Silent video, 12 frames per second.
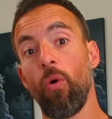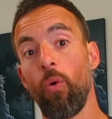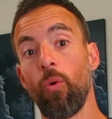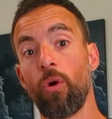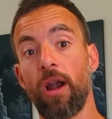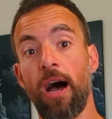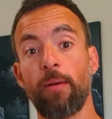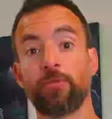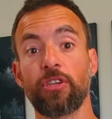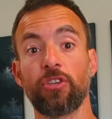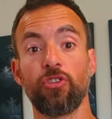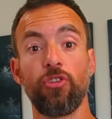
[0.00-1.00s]
or
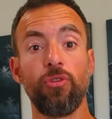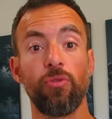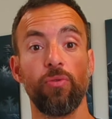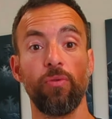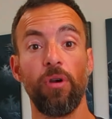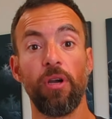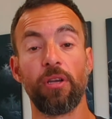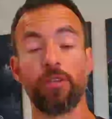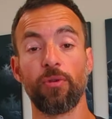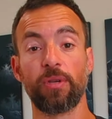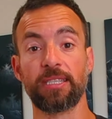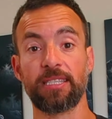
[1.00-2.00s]
option two,
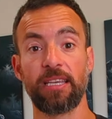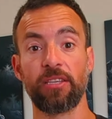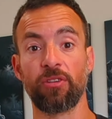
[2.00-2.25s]
you can sit